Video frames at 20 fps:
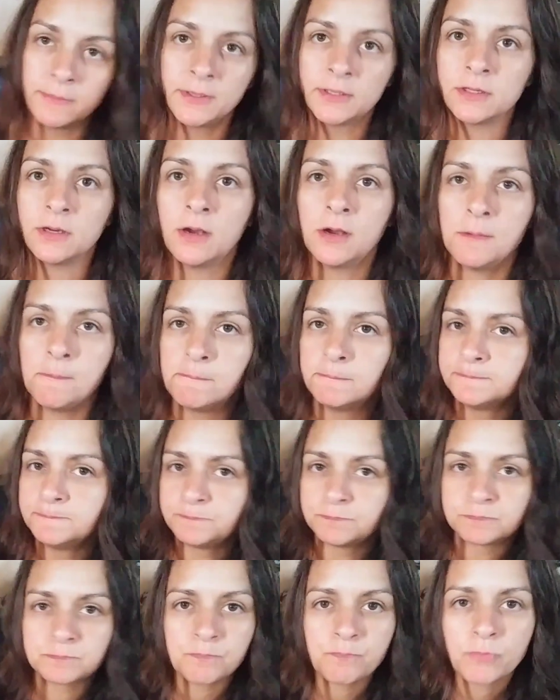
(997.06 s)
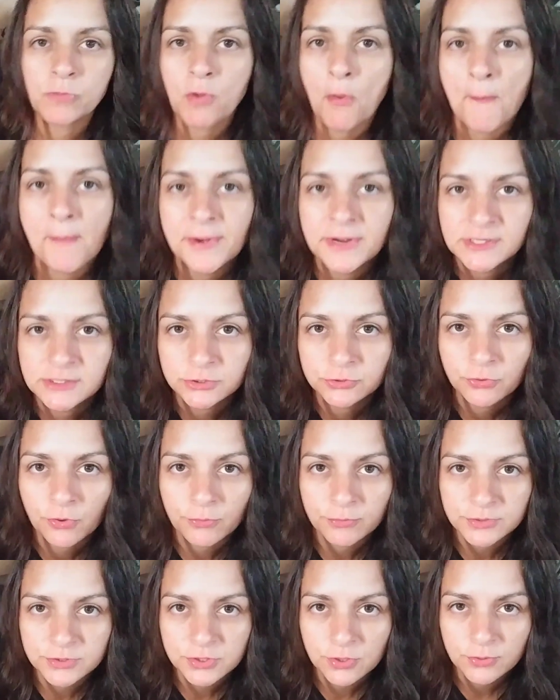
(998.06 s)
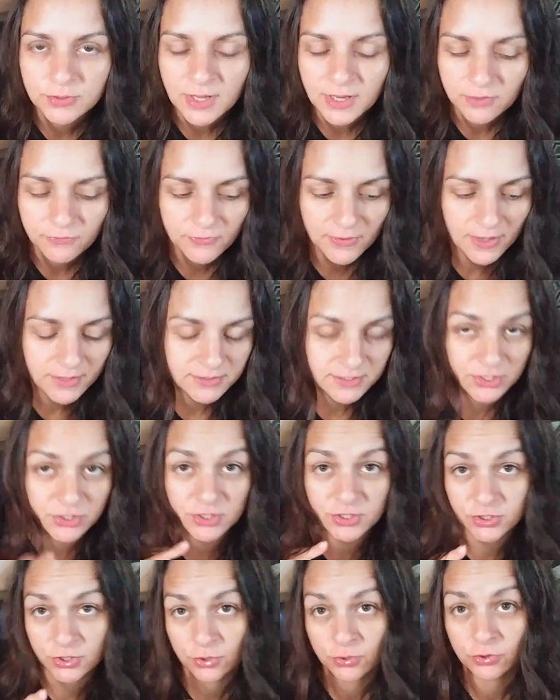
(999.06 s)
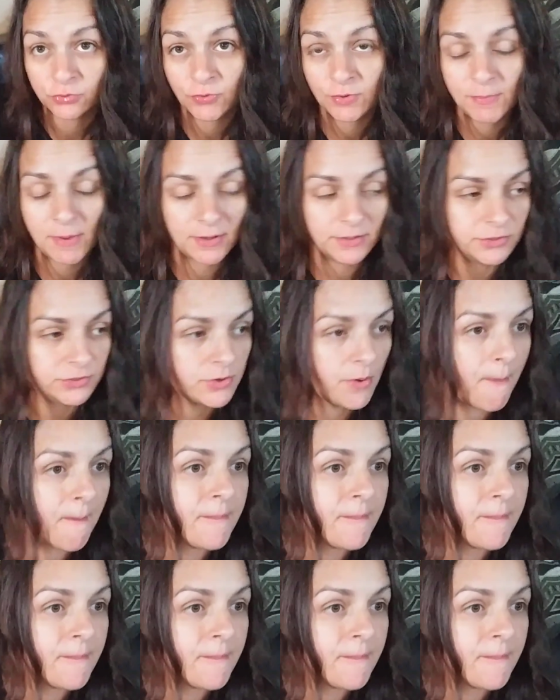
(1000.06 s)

God, he's growing so dang fast. He just turned 3 months.